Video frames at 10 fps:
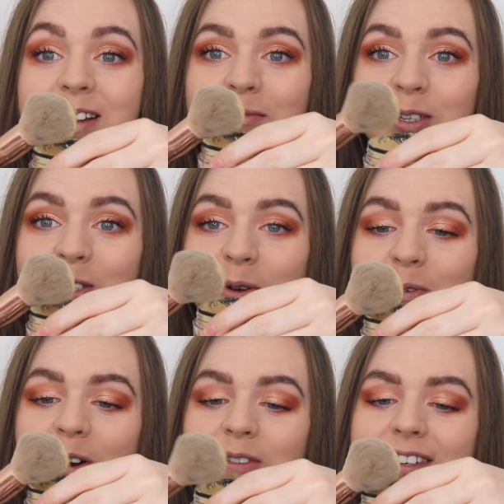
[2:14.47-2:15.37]
I'm so
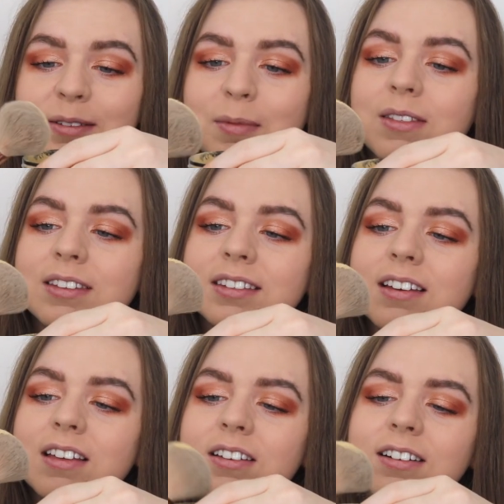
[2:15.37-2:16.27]
nervous about this
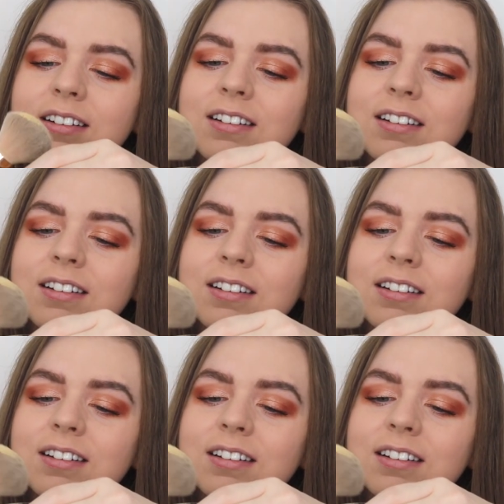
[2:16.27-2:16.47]
color.